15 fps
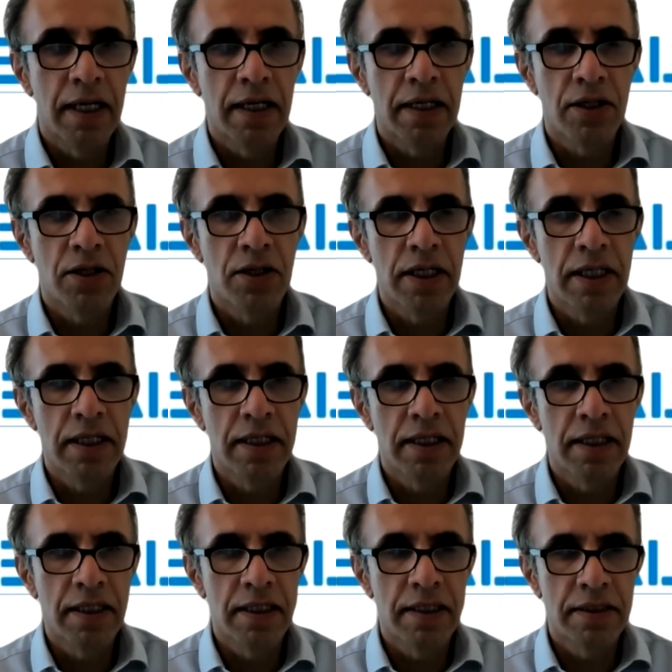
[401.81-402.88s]
you know,
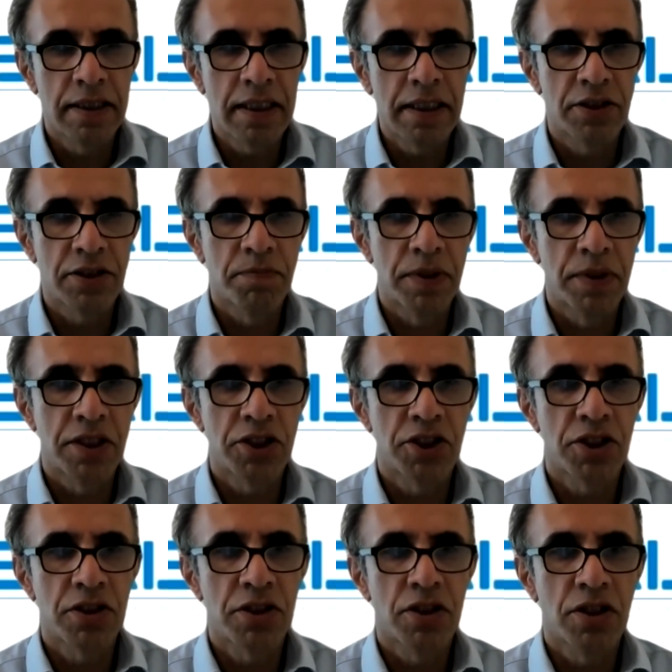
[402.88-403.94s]
in a decent
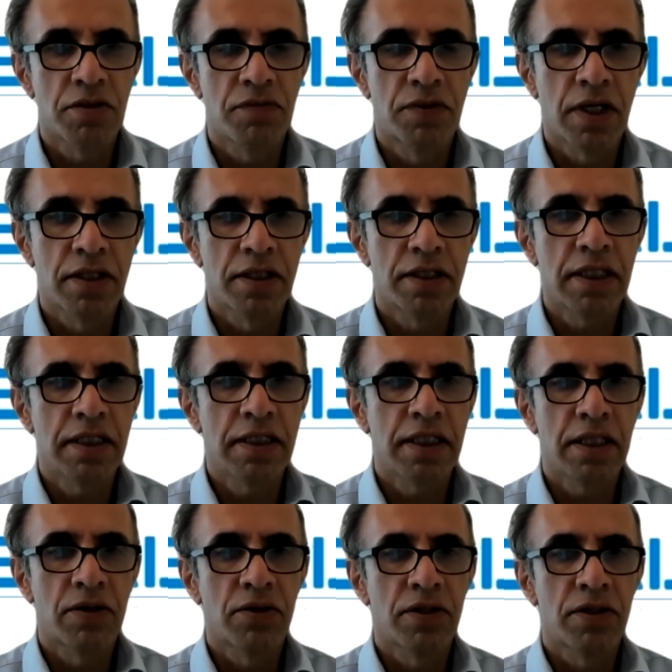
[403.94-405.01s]
position. You know, you've done the
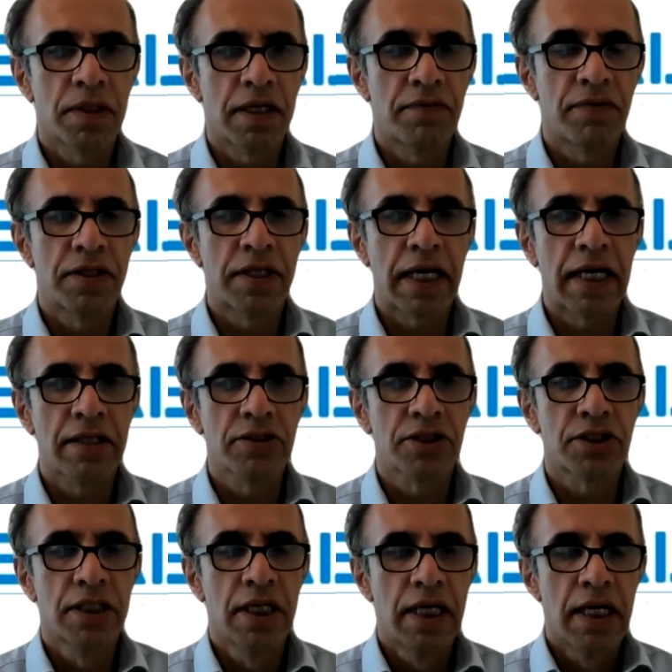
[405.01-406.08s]
DD on them and everything
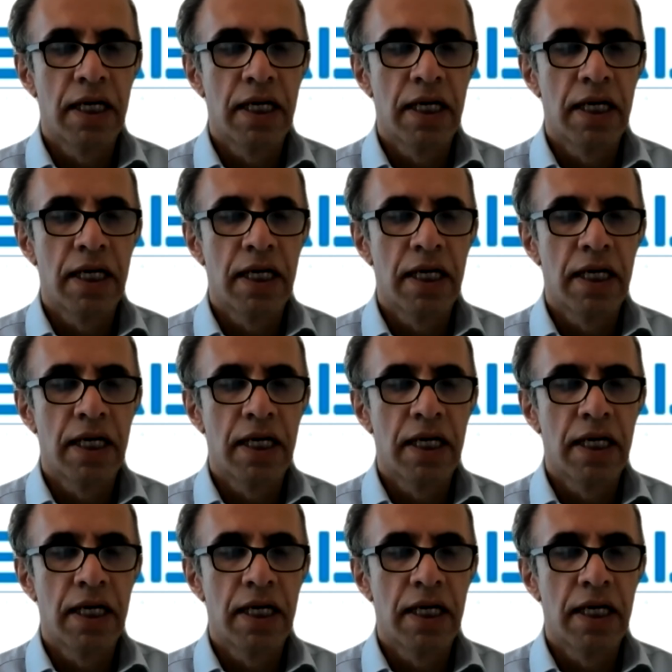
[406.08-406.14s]
else.